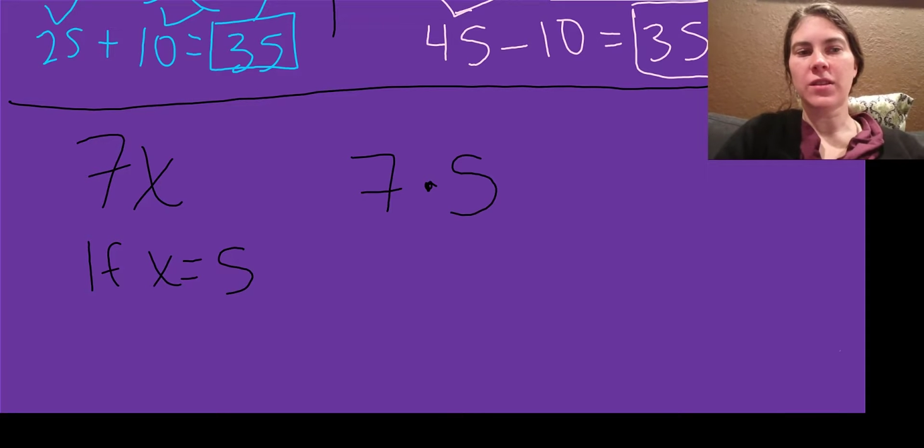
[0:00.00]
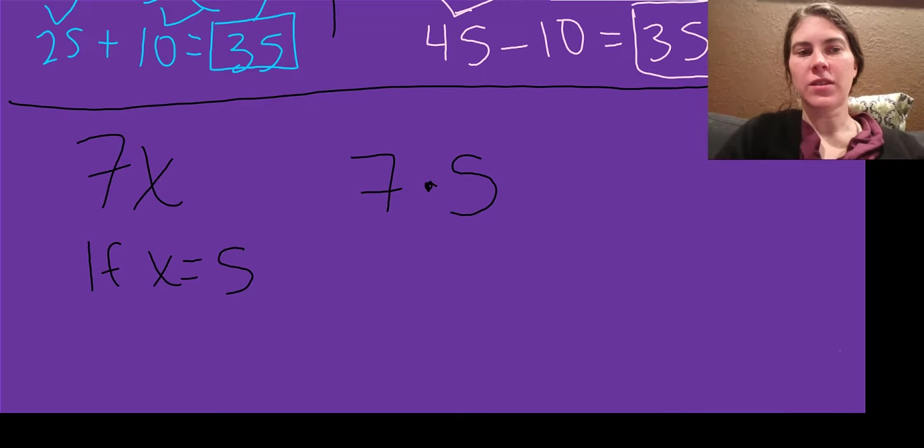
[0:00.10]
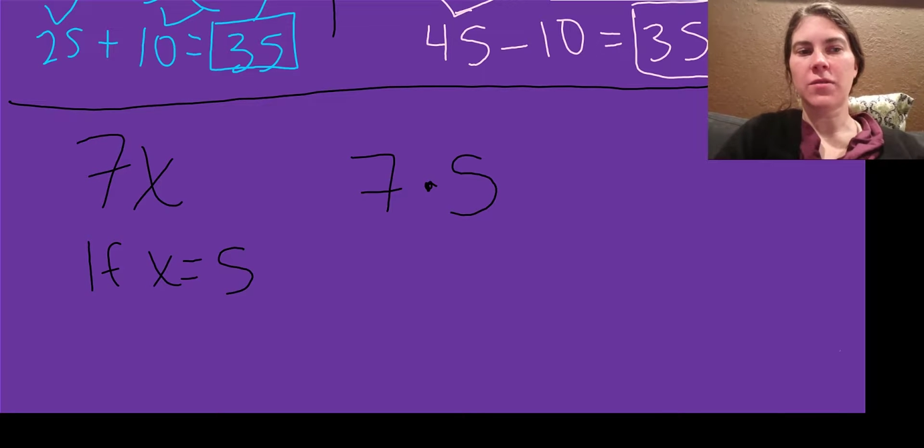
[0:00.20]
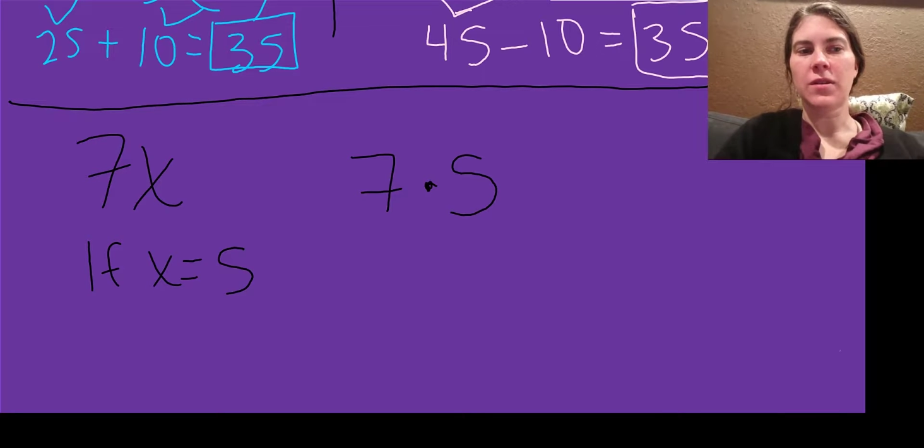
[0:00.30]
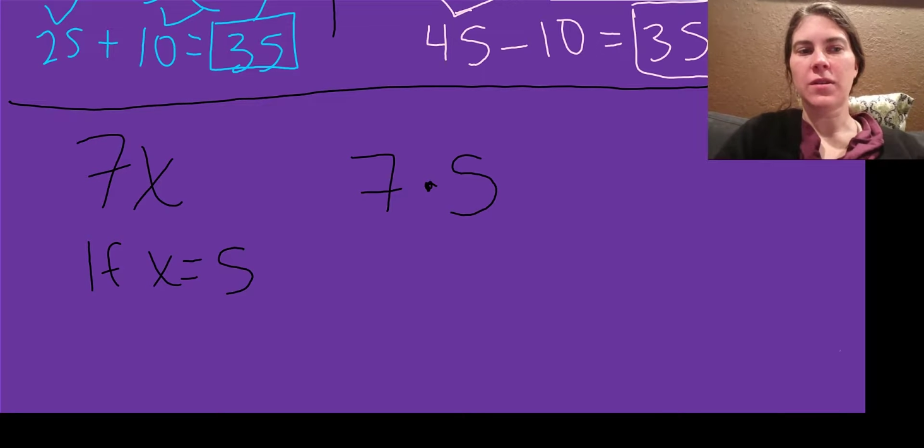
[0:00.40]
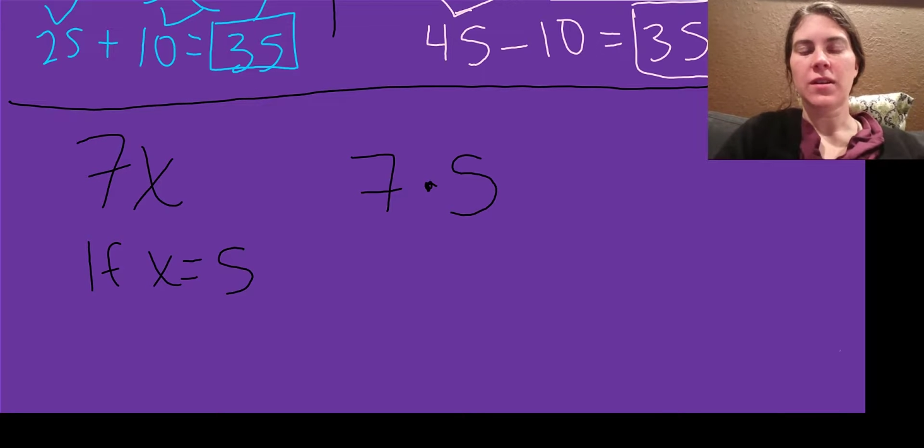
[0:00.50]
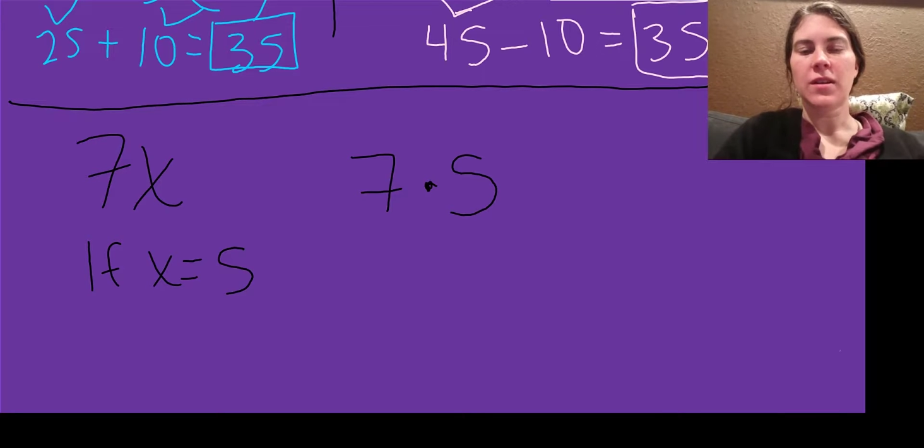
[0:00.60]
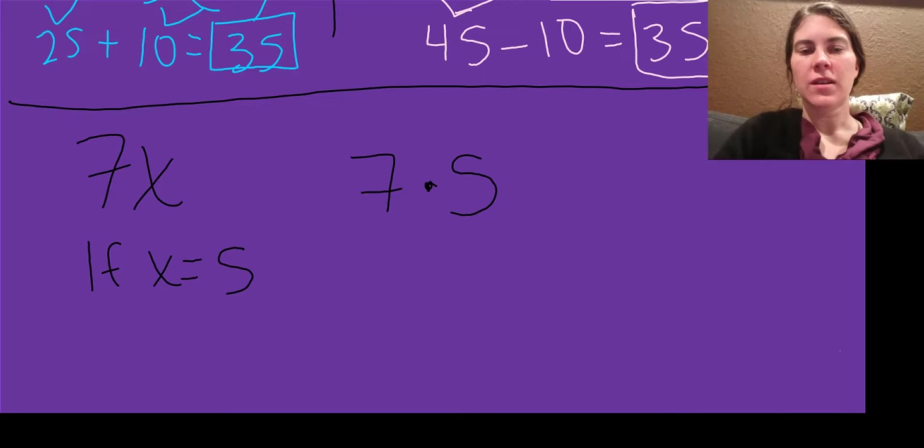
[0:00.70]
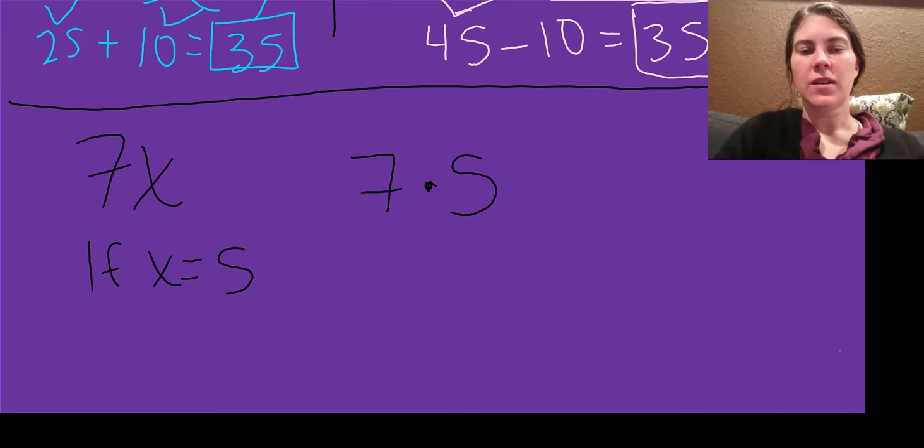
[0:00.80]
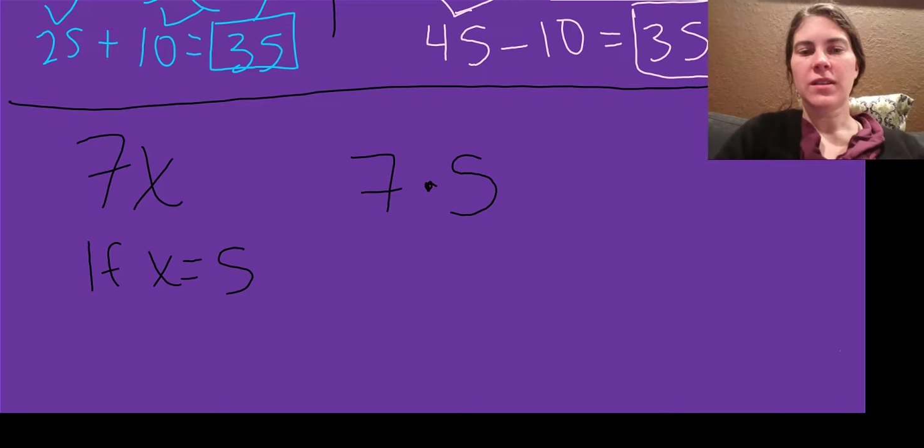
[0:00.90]
So
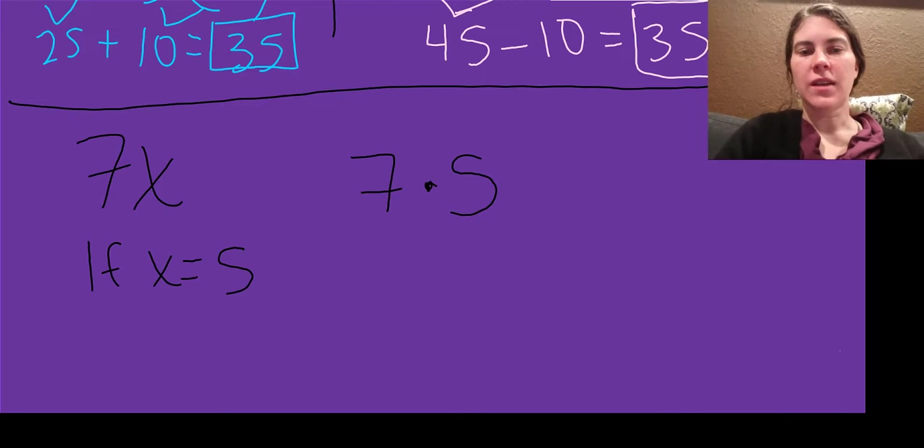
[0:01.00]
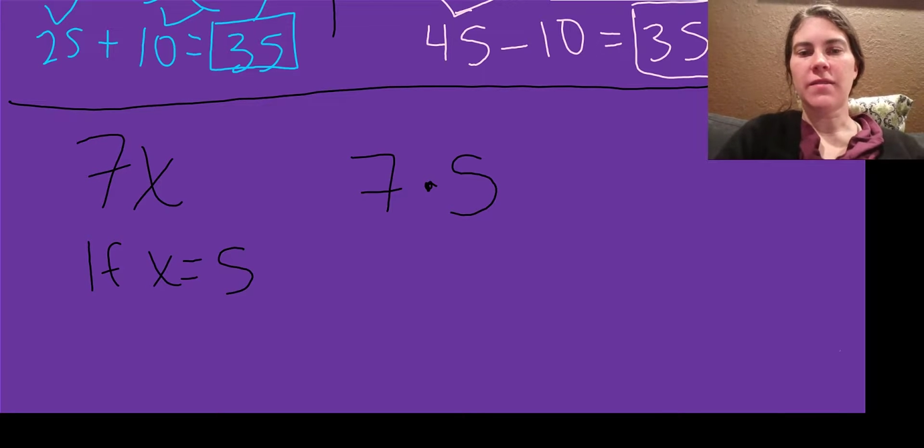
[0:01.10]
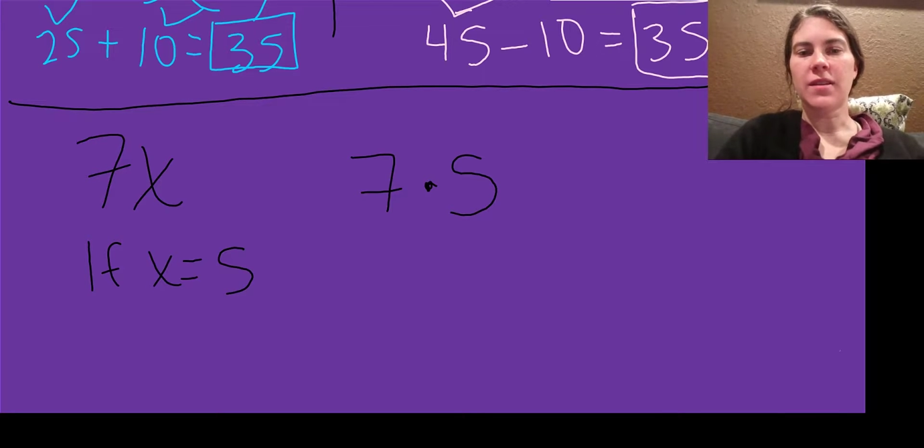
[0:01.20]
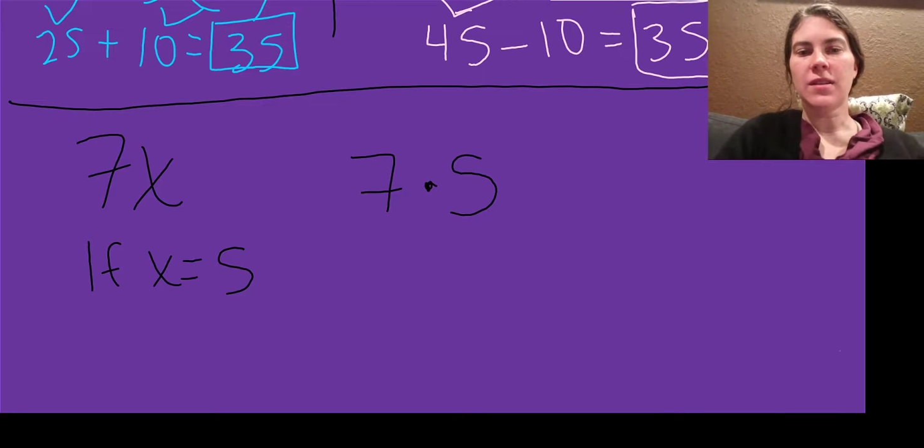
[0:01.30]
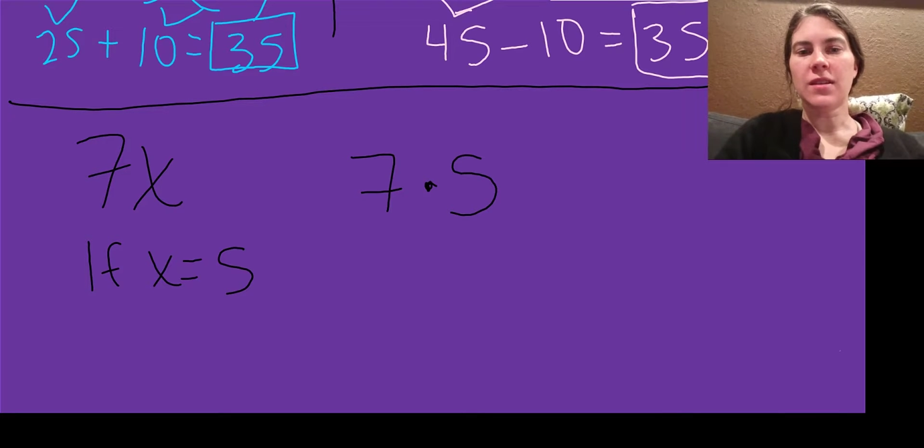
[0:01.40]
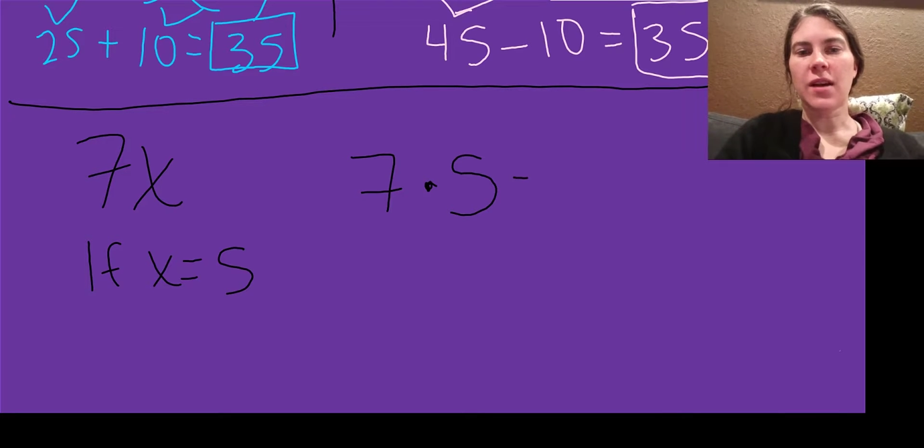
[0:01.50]
7